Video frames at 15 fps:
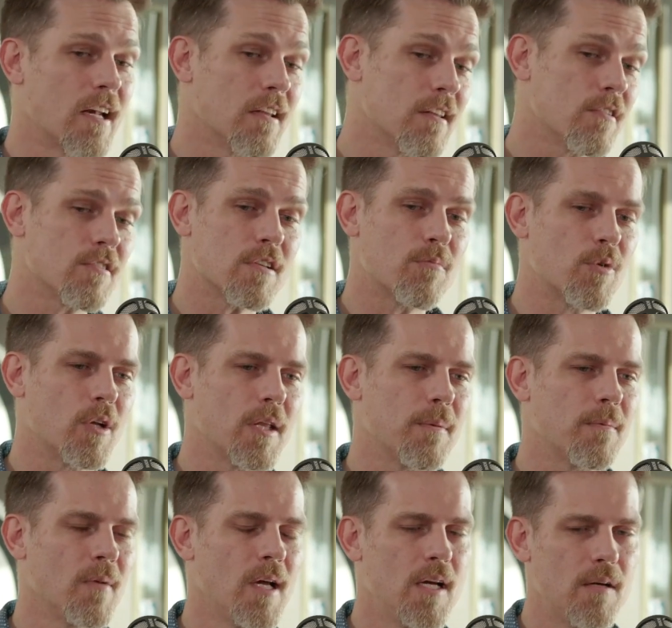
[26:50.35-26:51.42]
And there's some
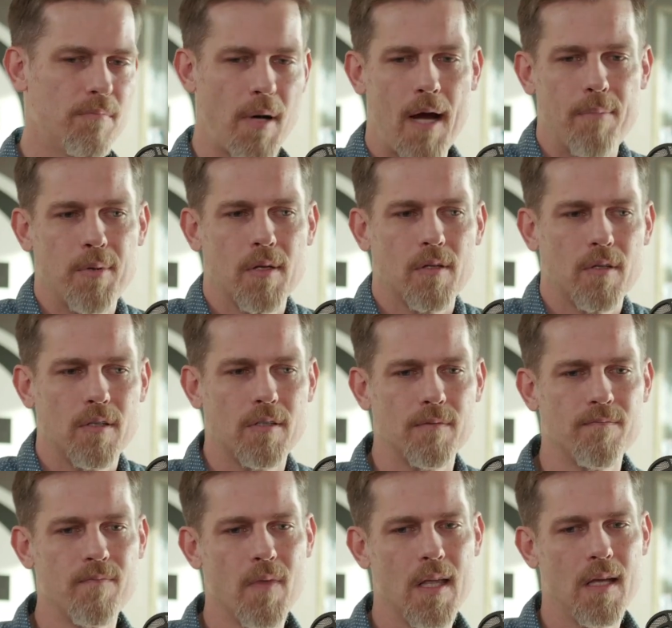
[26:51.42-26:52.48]
really popular
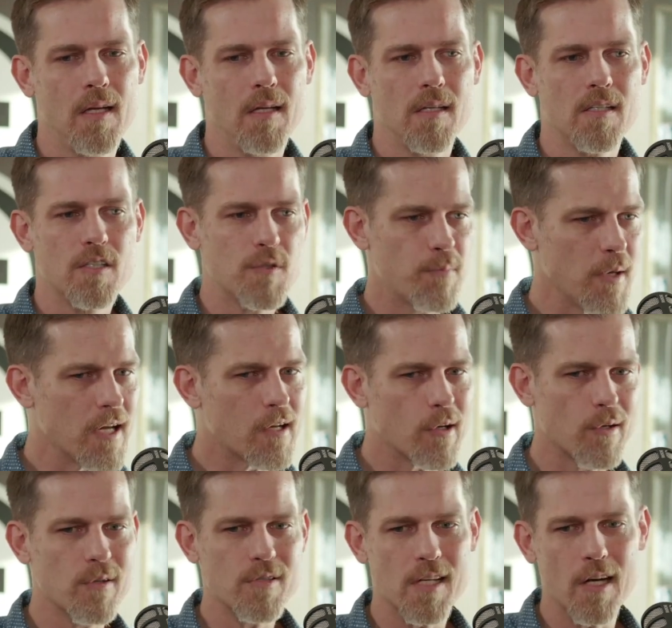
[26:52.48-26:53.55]

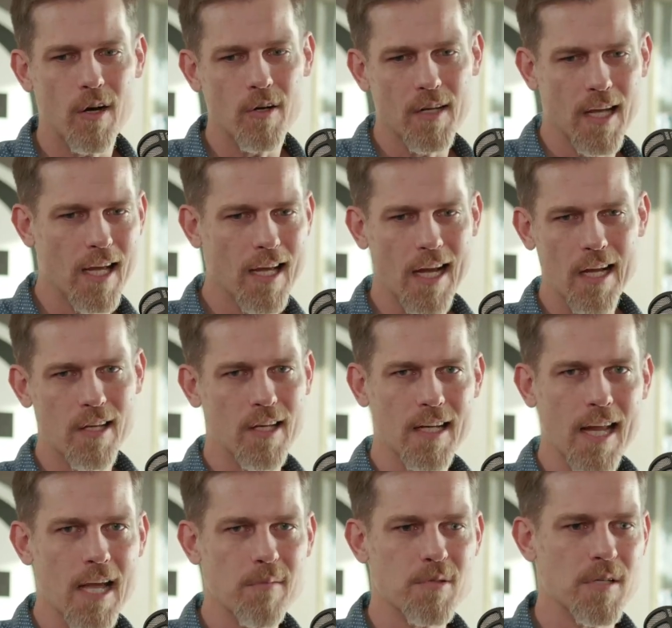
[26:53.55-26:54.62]
speakers in our day. I could
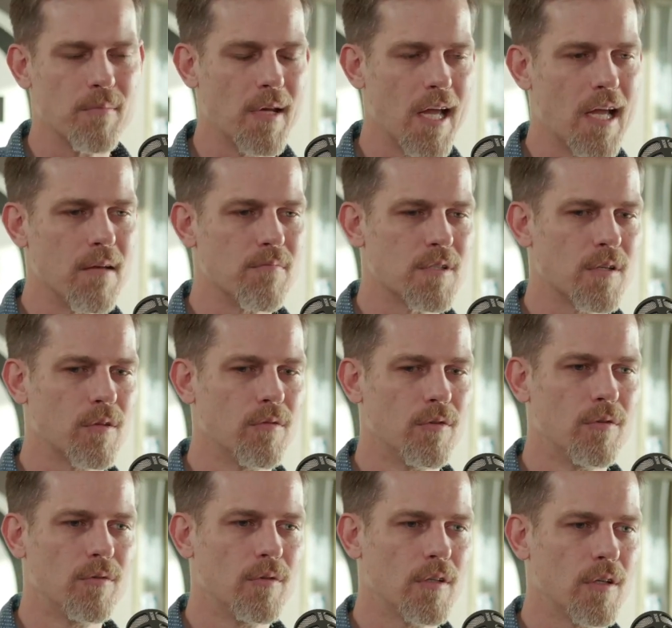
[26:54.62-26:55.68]
name some names
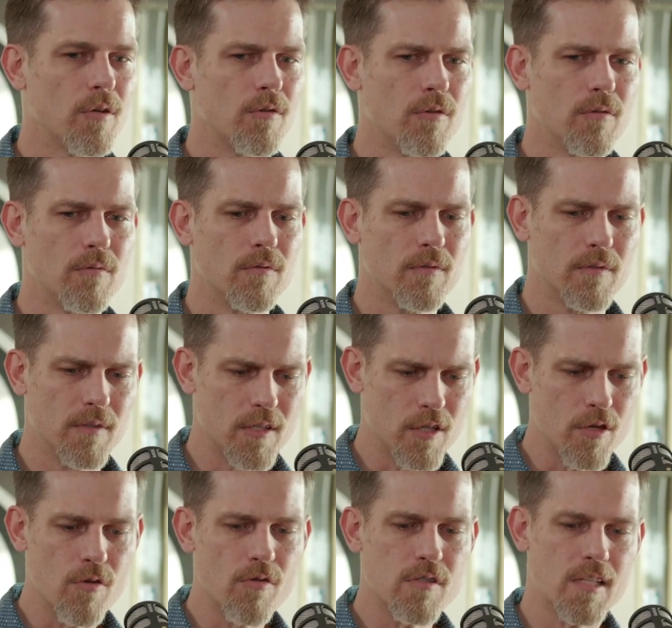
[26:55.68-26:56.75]
who
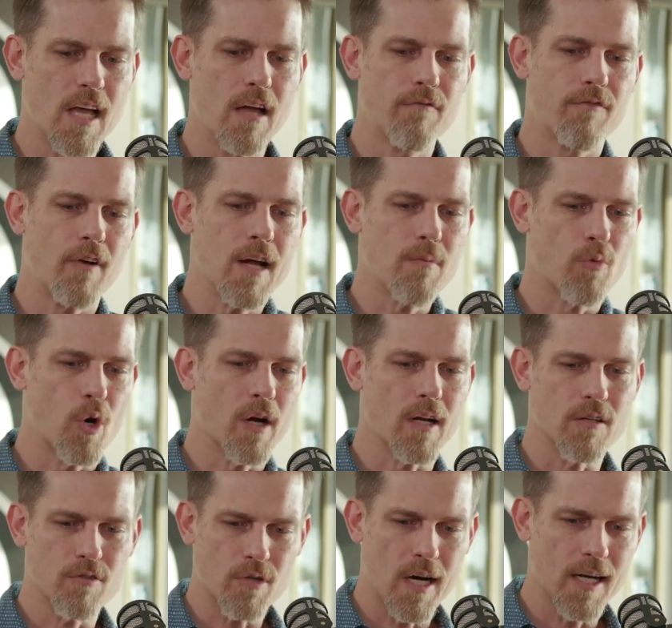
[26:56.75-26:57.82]
use that framework
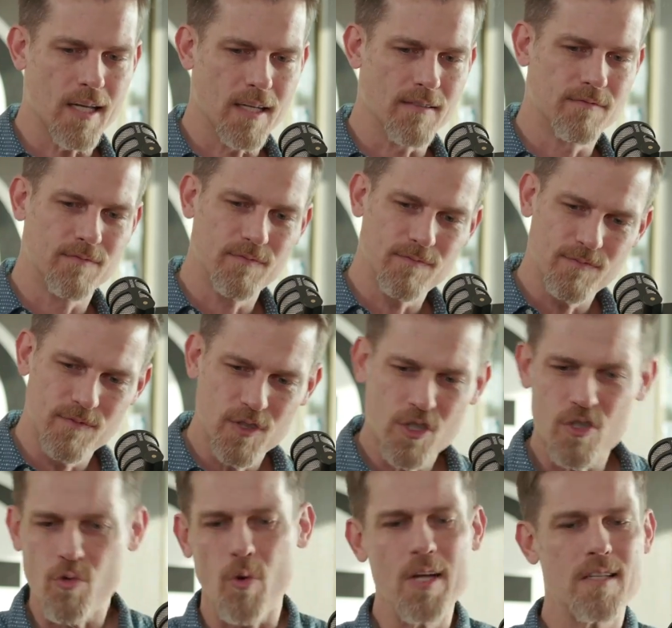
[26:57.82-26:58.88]
and try to
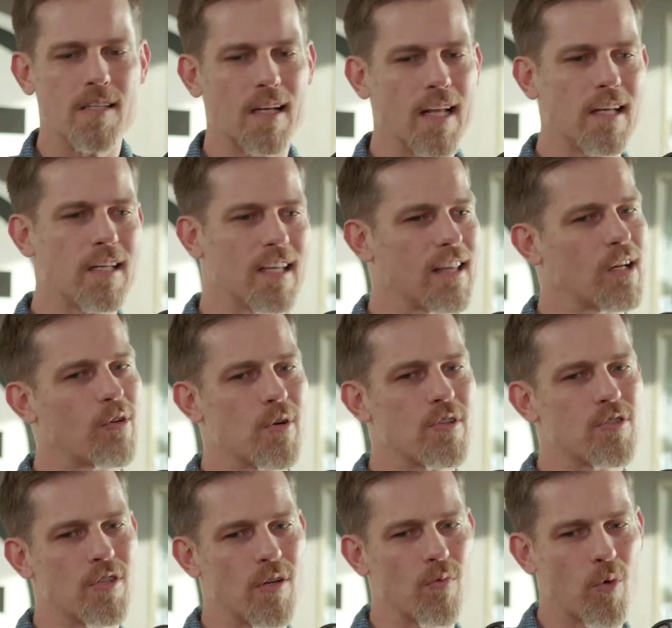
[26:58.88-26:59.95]
squeeze it into the
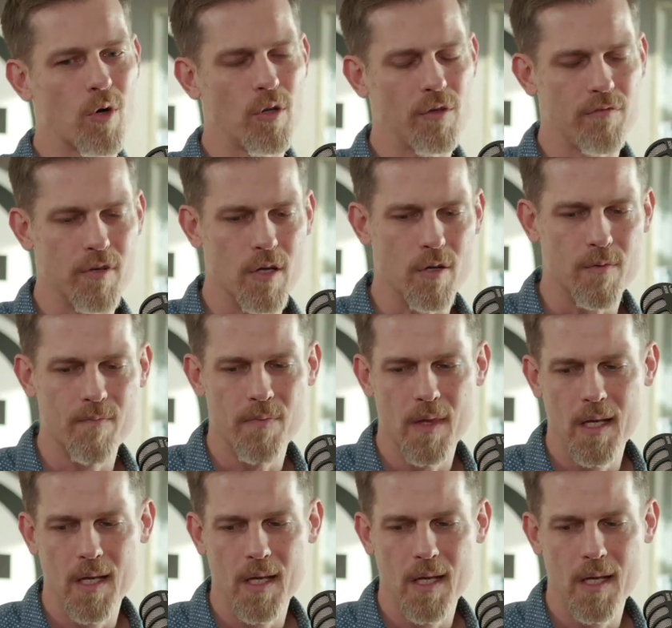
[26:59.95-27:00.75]
Christian worldview.